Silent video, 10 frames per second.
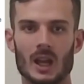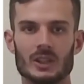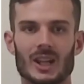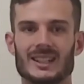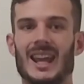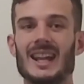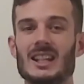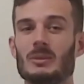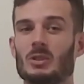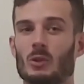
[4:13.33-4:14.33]

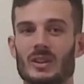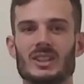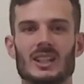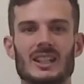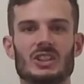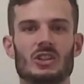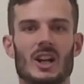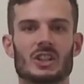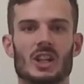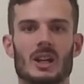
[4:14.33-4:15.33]
Titanium's crystalline
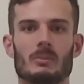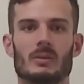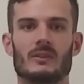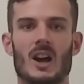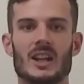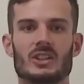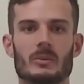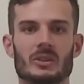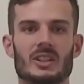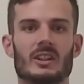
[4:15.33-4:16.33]
structure provides the
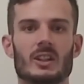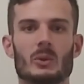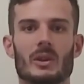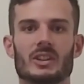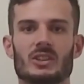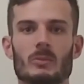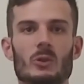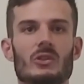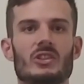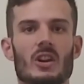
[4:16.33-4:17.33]
material with a
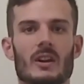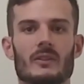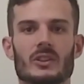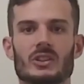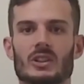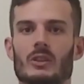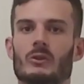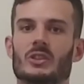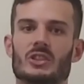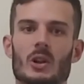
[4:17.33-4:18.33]
smooth surface,
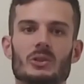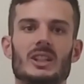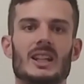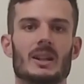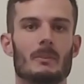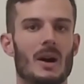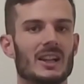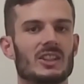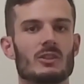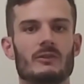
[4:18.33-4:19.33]
resulting in a
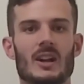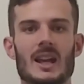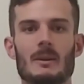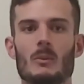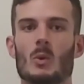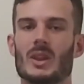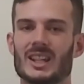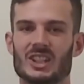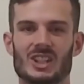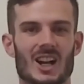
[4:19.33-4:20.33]
bicycle frame with
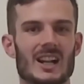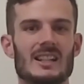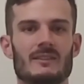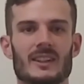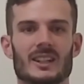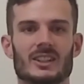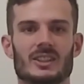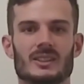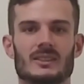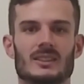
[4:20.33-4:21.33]
a shiny
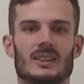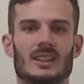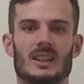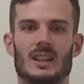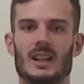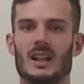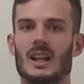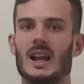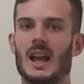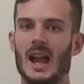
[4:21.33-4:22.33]
finish.
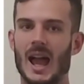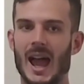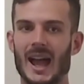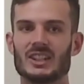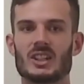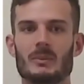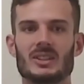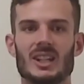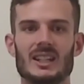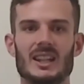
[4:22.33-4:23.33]
As can be
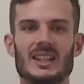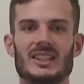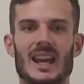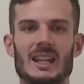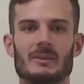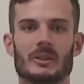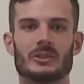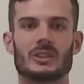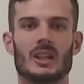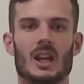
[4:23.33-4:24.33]
seen in these
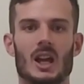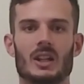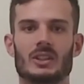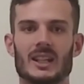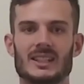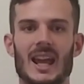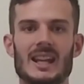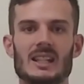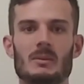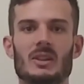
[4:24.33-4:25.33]
tables,
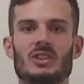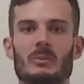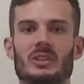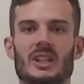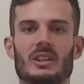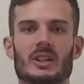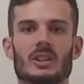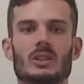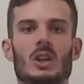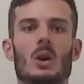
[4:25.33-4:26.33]
titanium is a
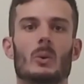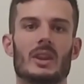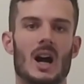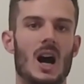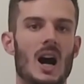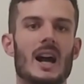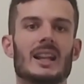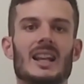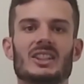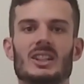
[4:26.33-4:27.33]
material with a high
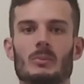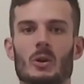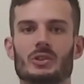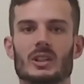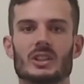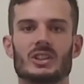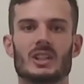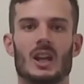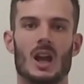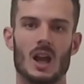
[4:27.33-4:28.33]
elastic
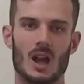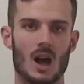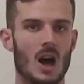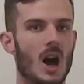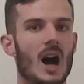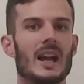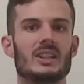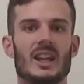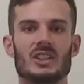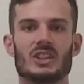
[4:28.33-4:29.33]
modulus, high
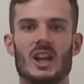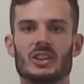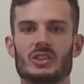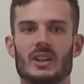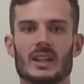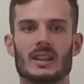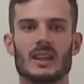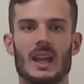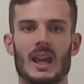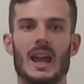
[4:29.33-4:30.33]
tensile strength,
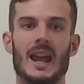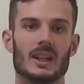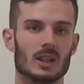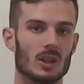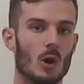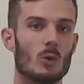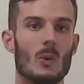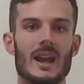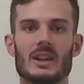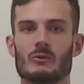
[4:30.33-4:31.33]
and low
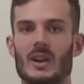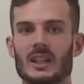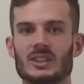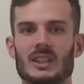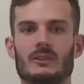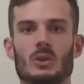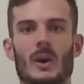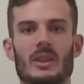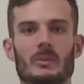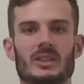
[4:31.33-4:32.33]
weight relative to
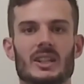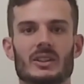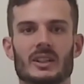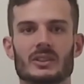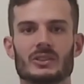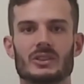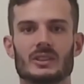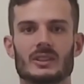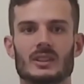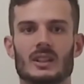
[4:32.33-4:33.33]
other materials.
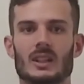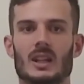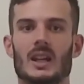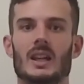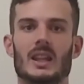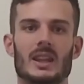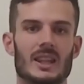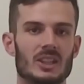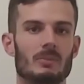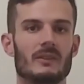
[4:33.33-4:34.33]

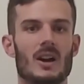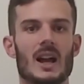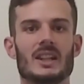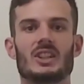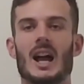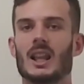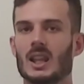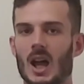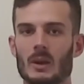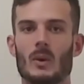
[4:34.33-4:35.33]
This provides a
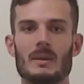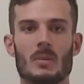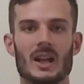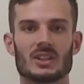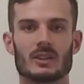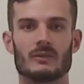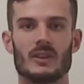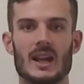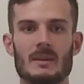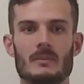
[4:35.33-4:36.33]
lightweight bicycle
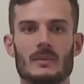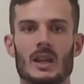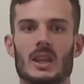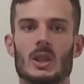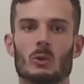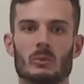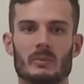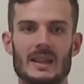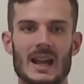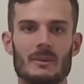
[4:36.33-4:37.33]
frame that will
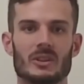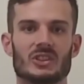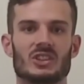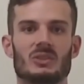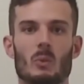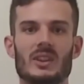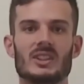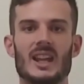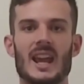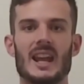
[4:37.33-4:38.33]
be able to
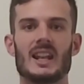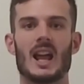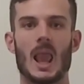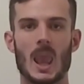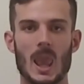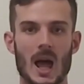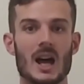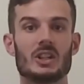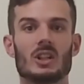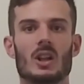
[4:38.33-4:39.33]
withstand
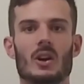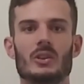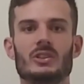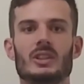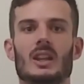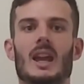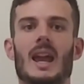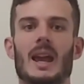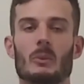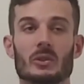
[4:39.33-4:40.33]
larger loads
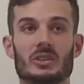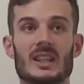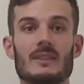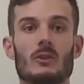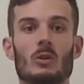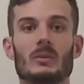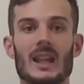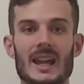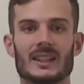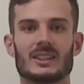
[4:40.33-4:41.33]
and will deform
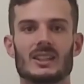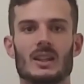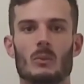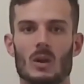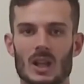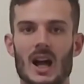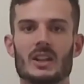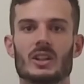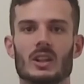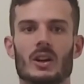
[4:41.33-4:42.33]
less while
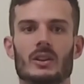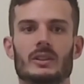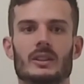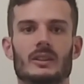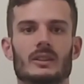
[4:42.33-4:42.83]
under load.